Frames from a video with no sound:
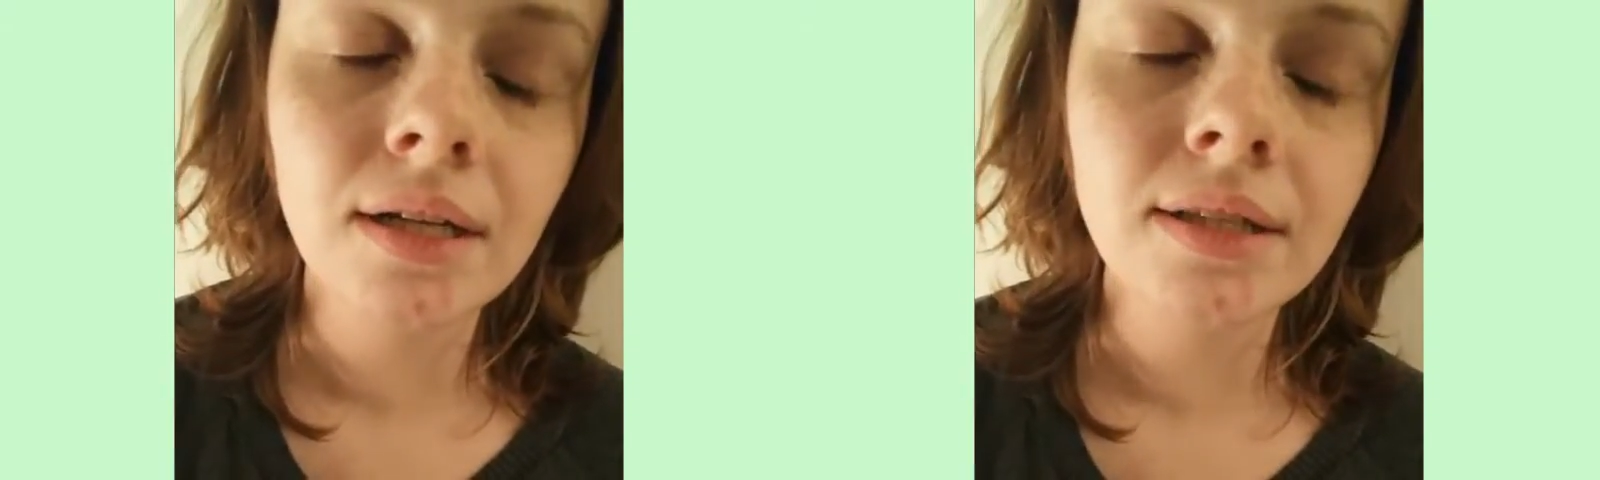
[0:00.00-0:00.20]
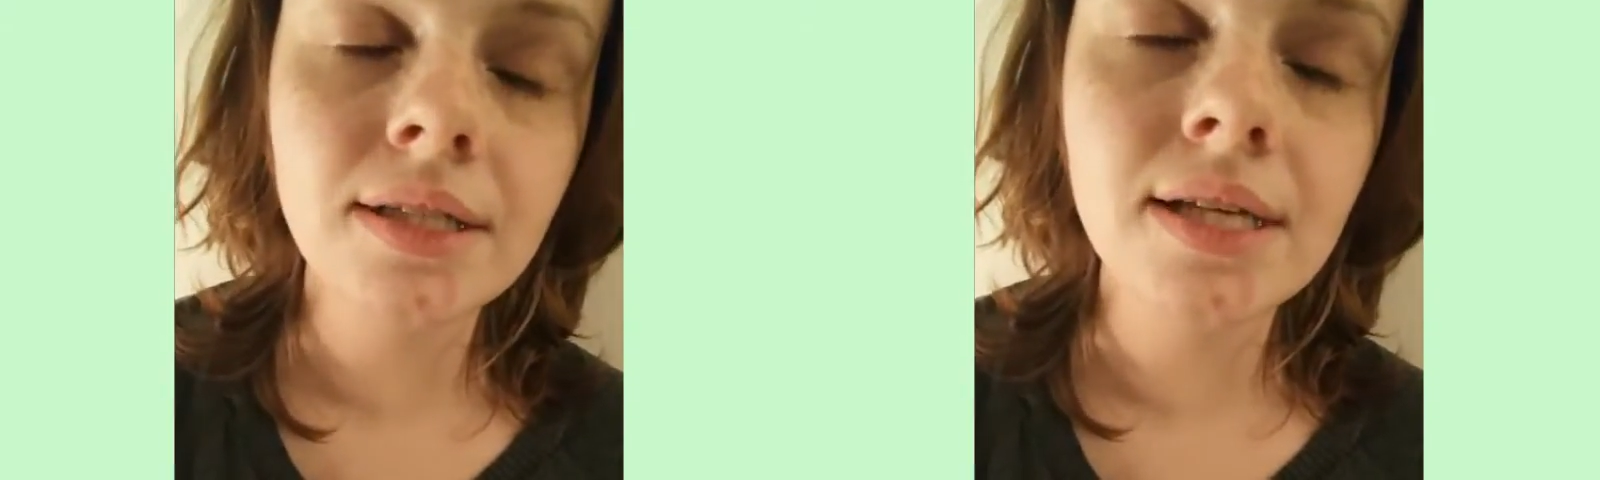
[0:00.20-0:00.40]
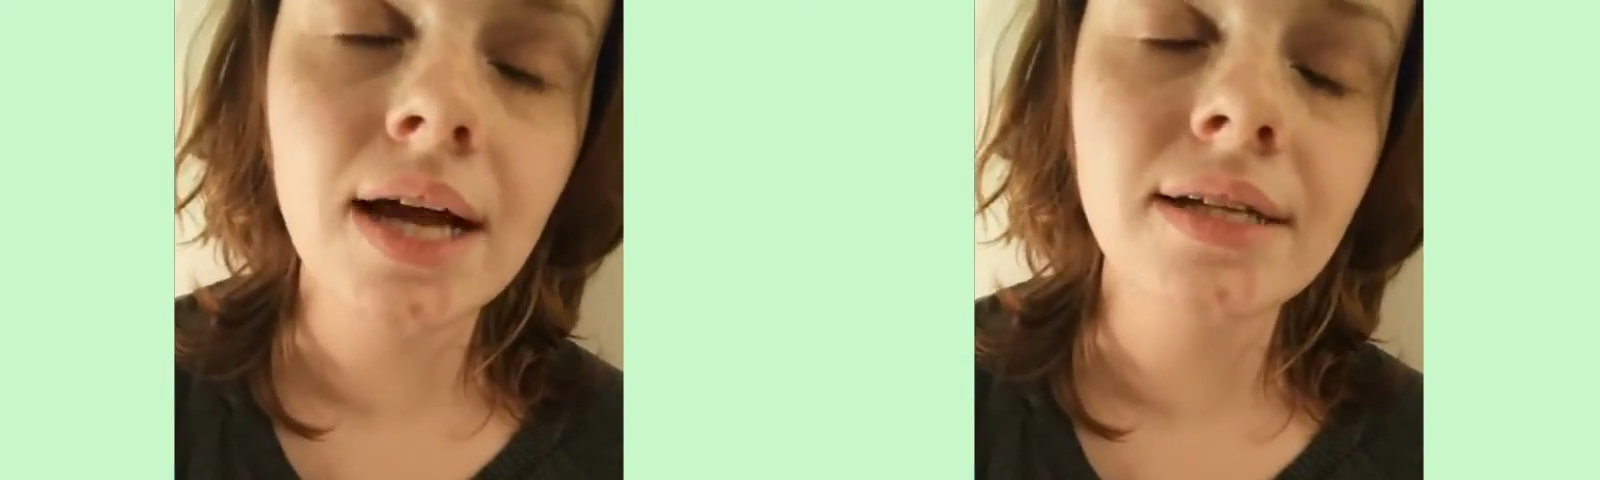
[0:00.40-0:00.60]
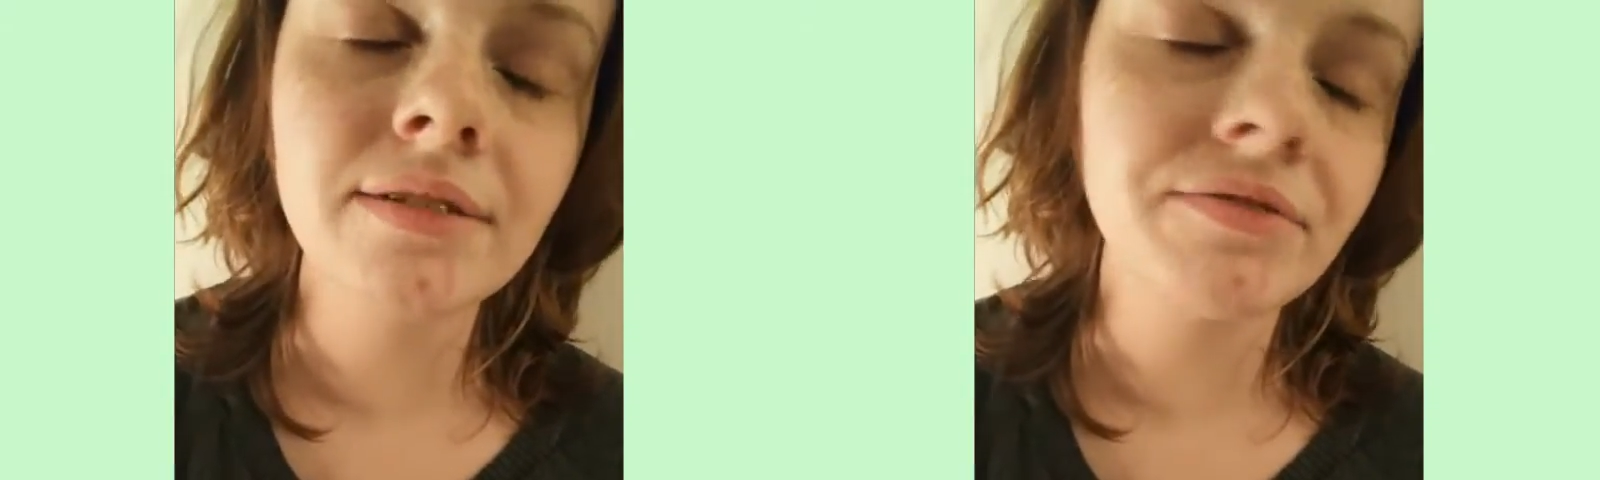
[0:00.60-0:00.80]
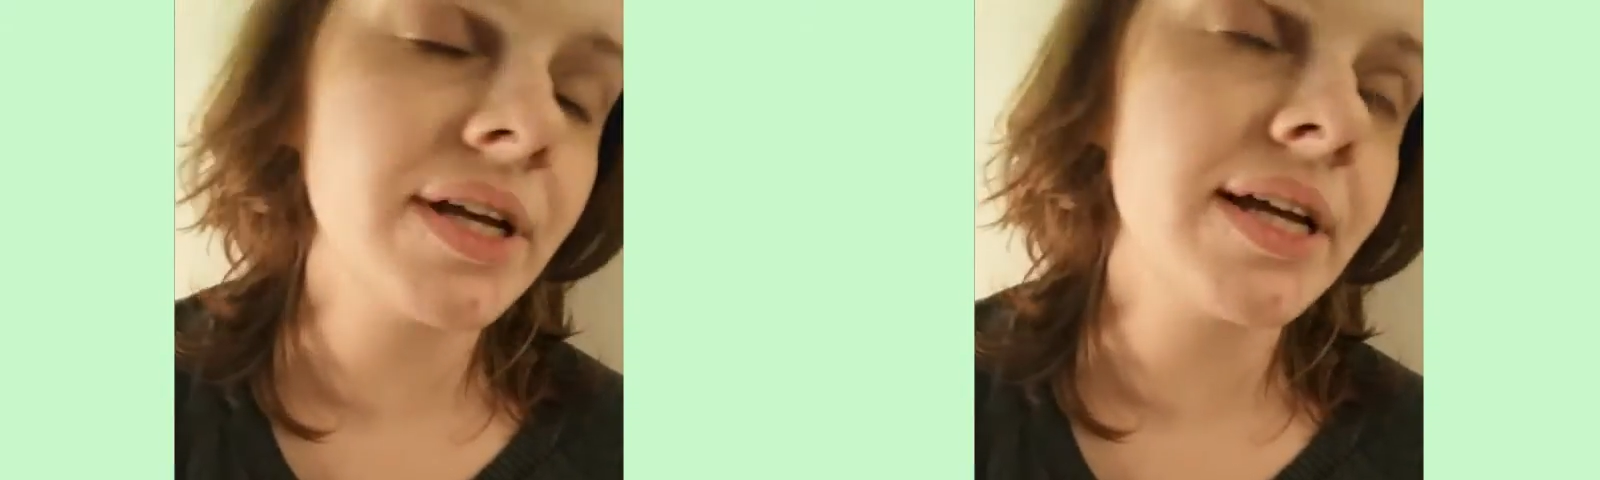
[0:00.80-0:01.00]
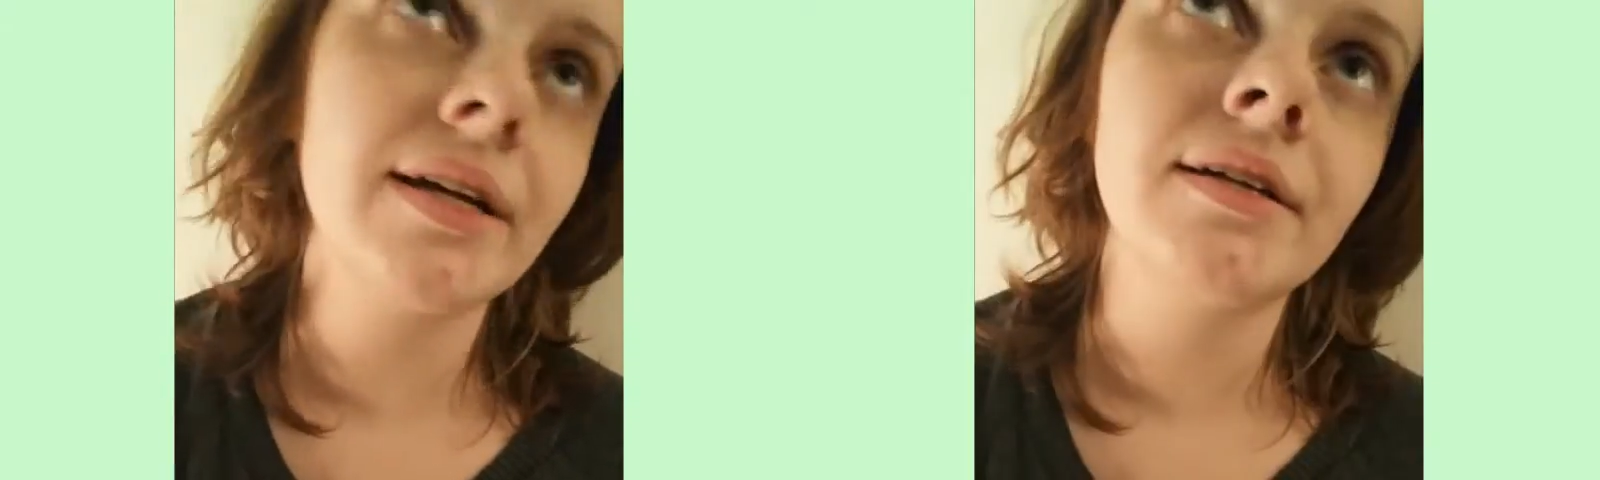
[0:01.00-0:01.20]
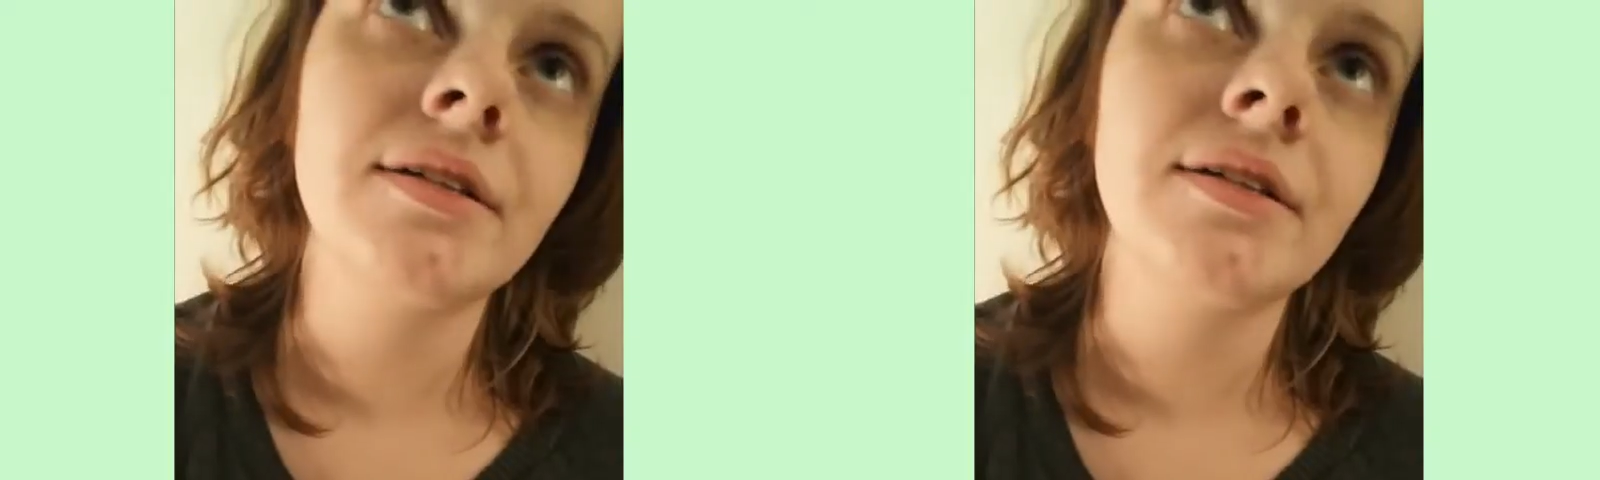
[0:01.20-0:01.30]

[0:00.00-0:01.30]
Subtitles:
this kind of like